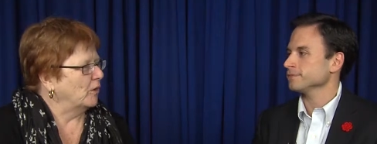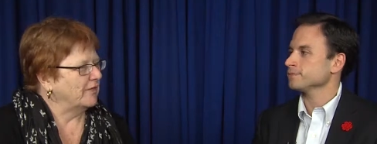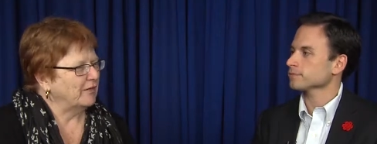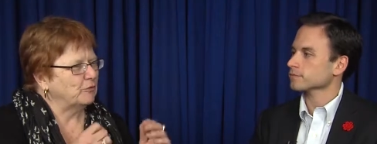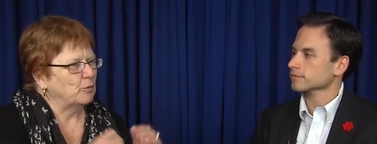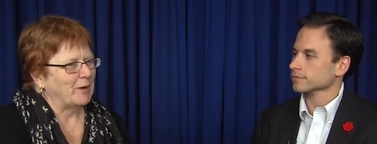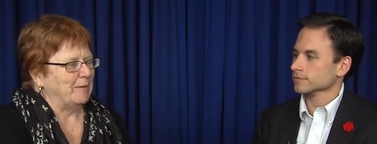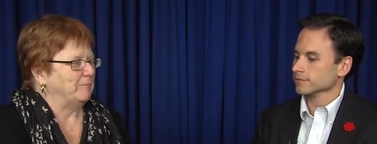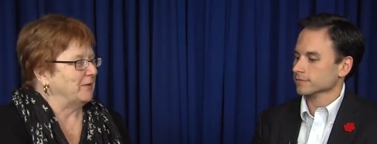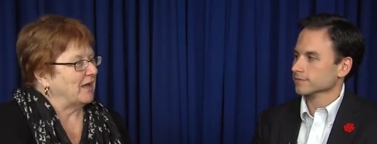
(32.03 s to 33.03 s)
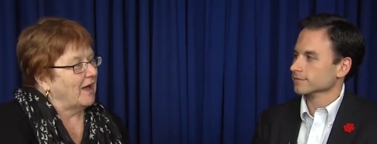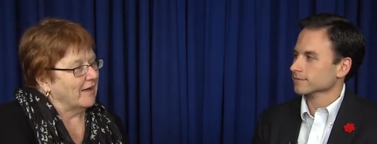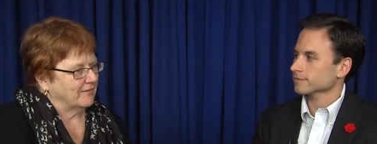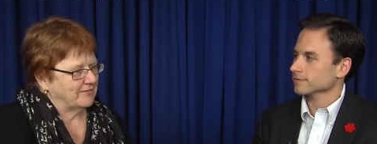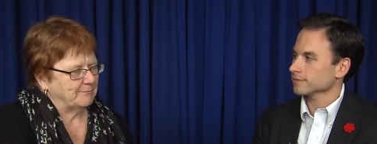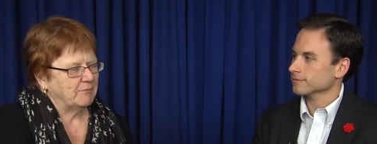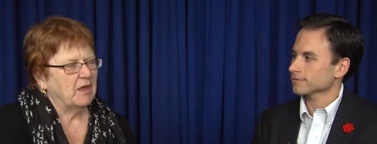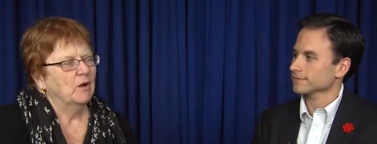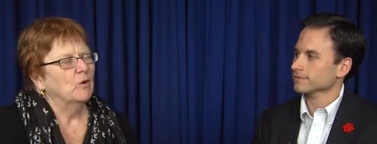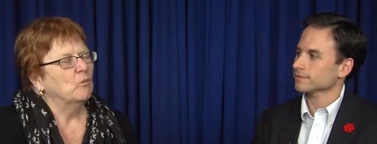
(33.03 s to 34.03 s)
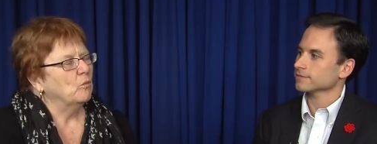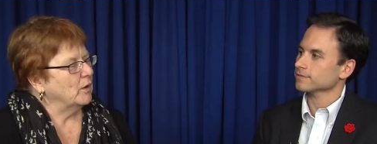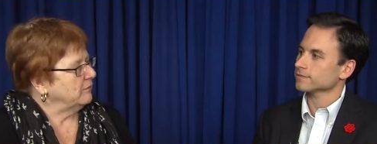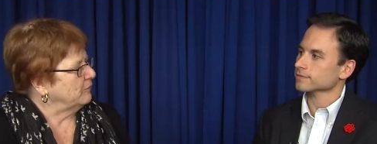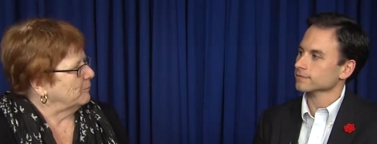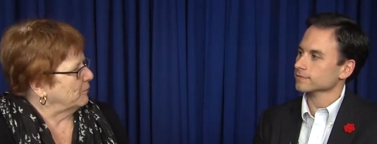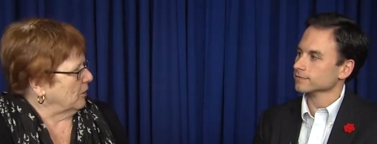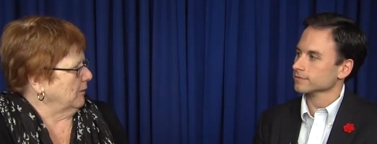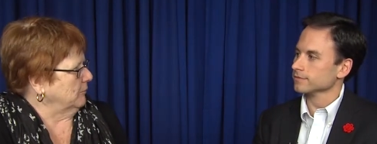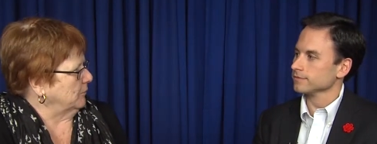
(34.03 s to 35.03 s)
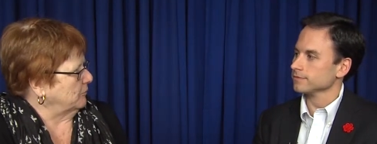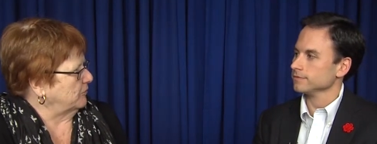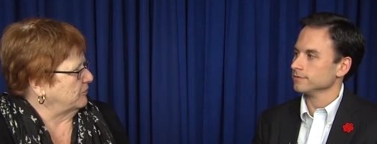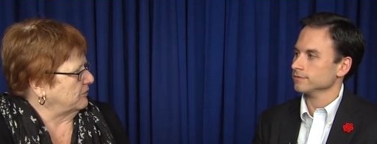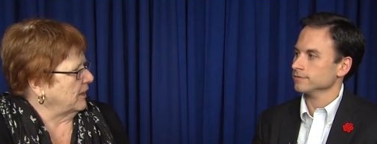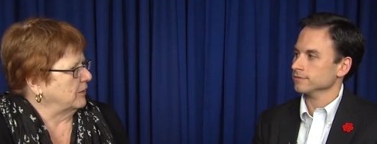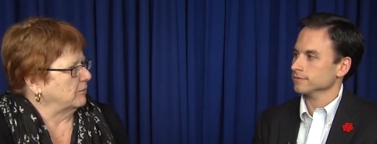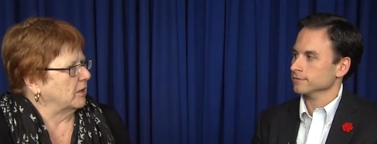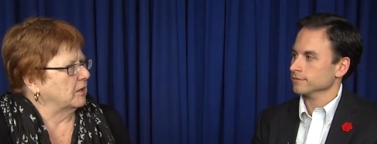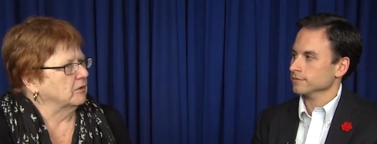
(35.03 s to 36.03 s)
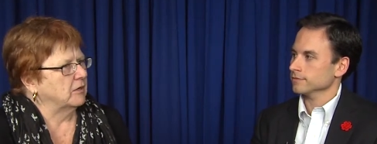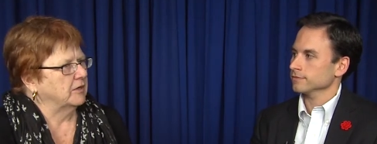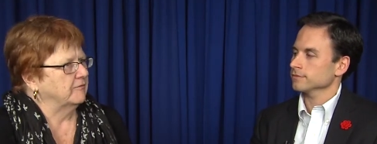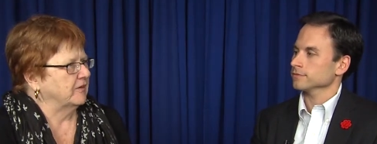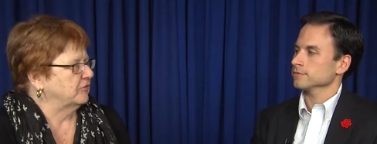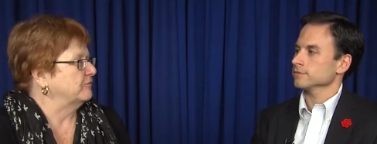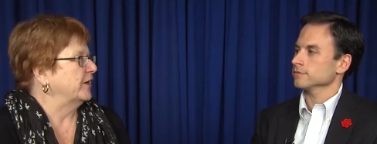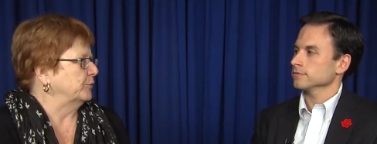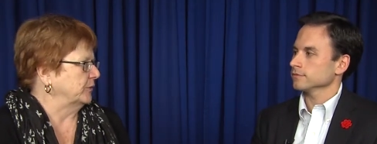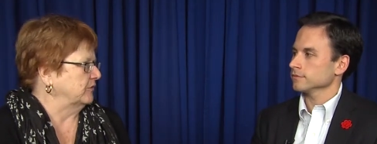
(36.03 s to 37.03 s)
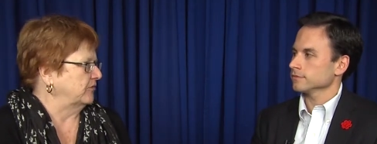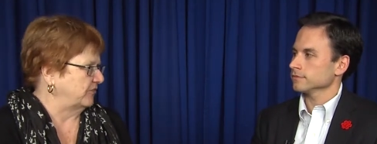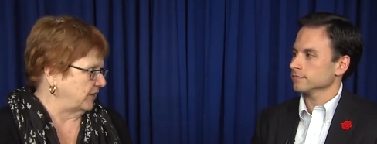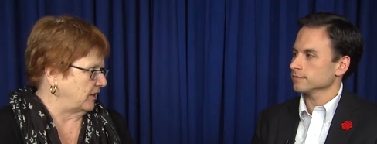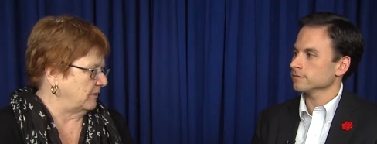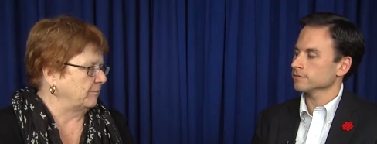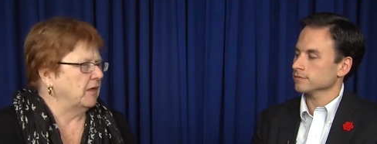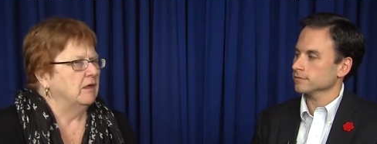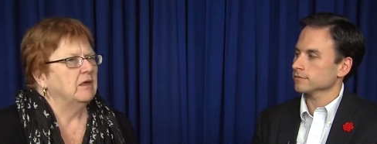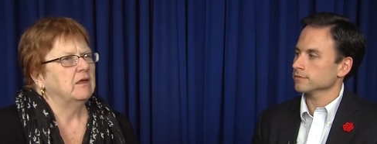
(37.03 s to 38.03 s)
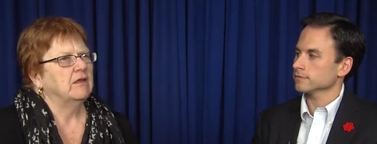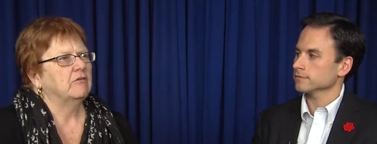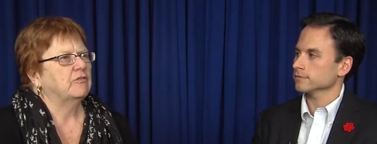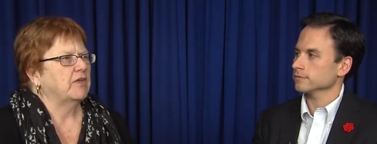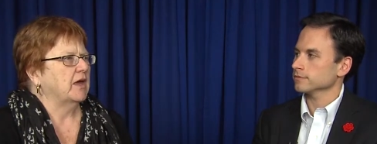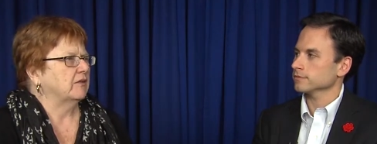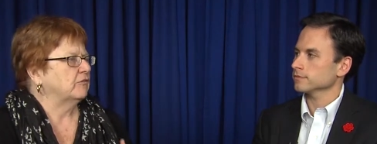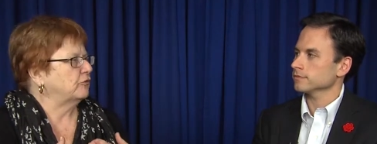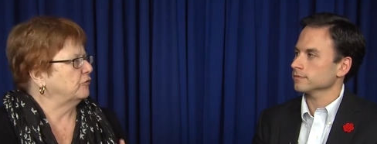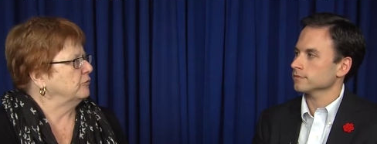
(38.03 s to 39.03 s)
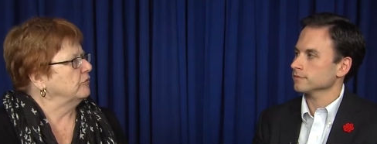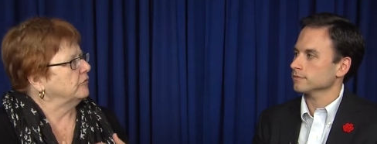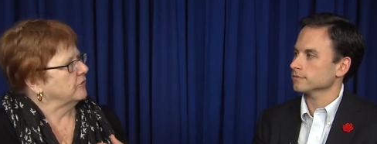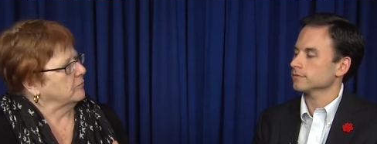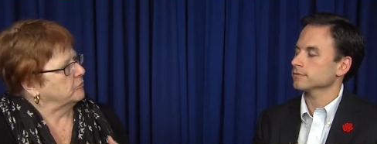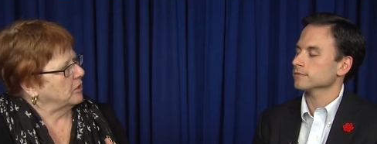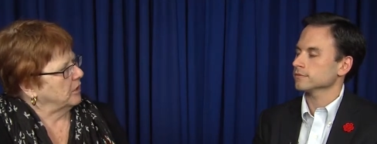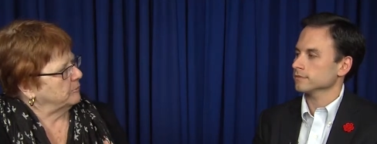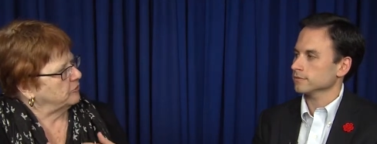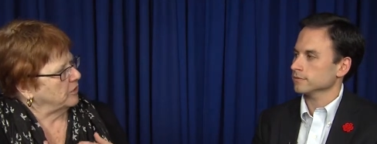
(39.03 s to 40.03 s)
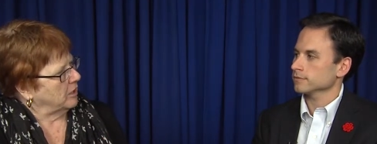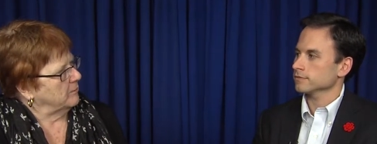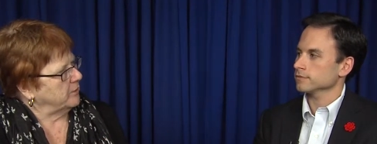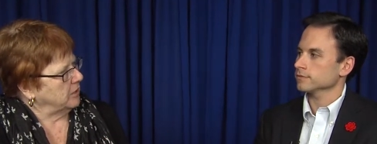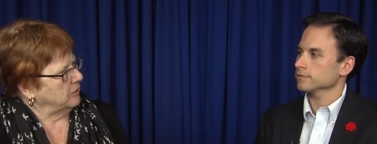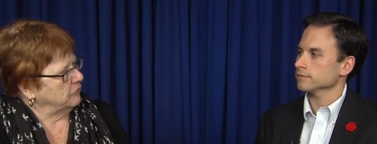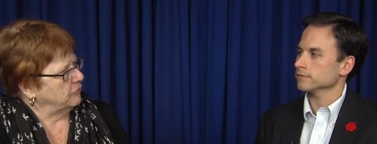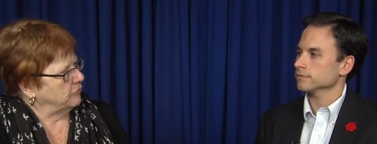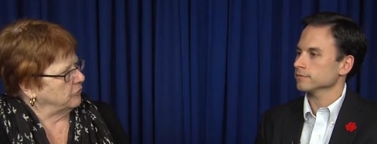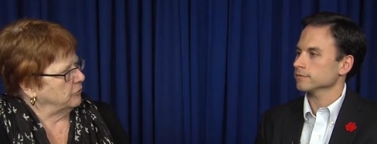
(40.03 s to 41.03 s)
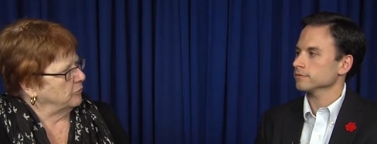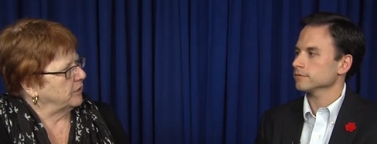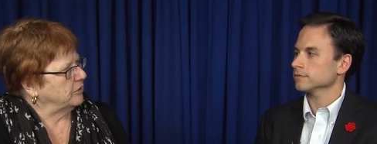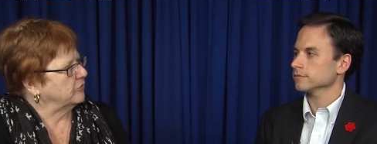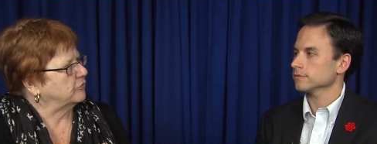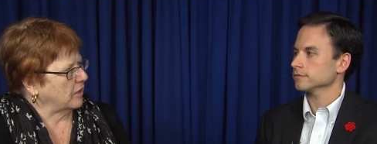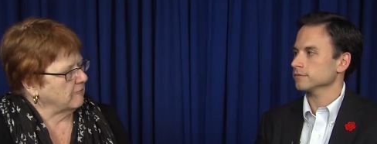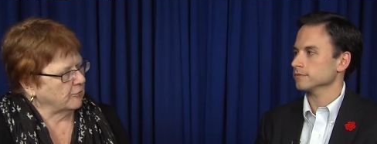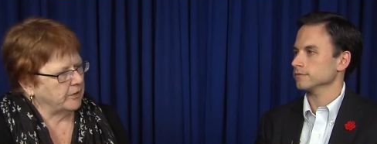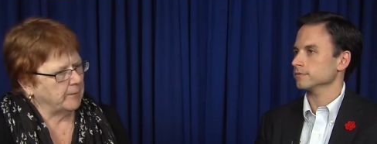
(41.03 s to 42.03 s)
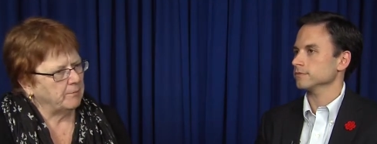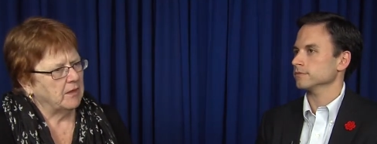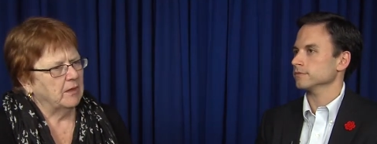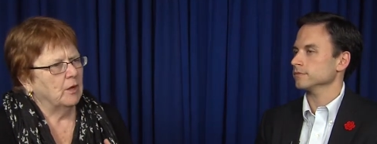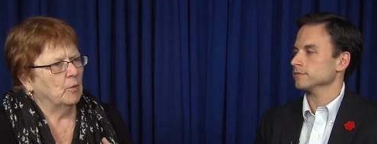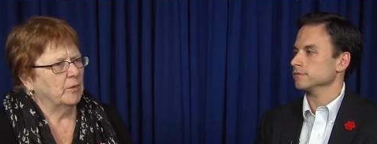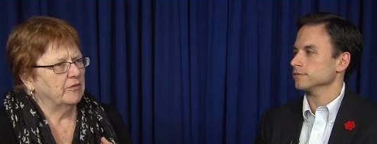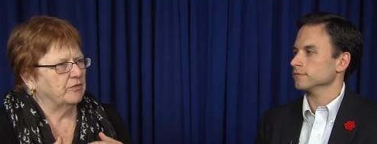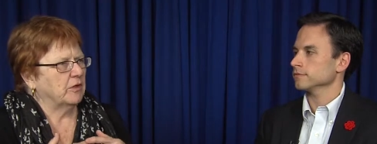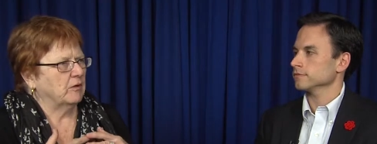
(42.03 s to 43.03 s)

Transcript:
Speaker 1: Well, that's great because one of the problems that a lot of us veterans see is that students sometimes come into eDiscovery with